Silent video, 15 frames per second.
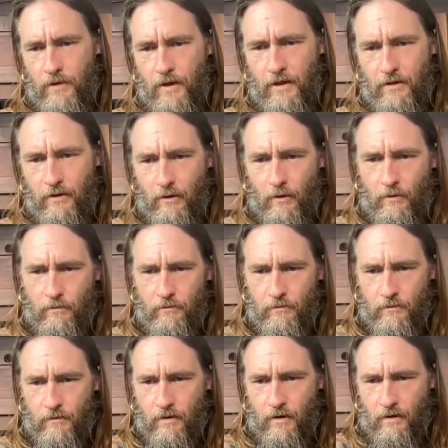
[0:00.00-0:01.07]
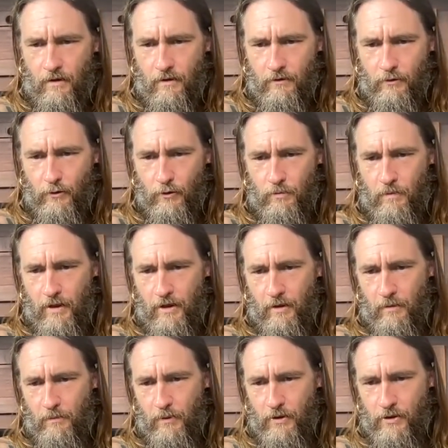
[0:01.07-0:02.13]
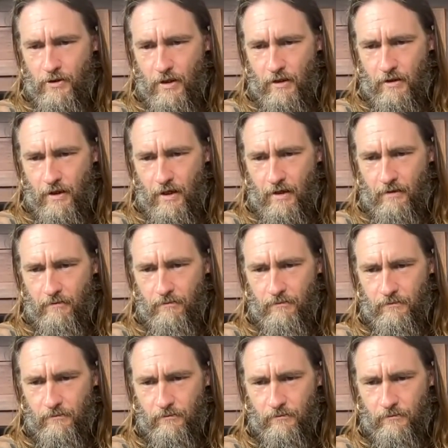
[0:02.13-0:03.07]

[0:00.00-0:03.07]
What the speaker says: Oh, thank you, Truthmaker. Appreciate that.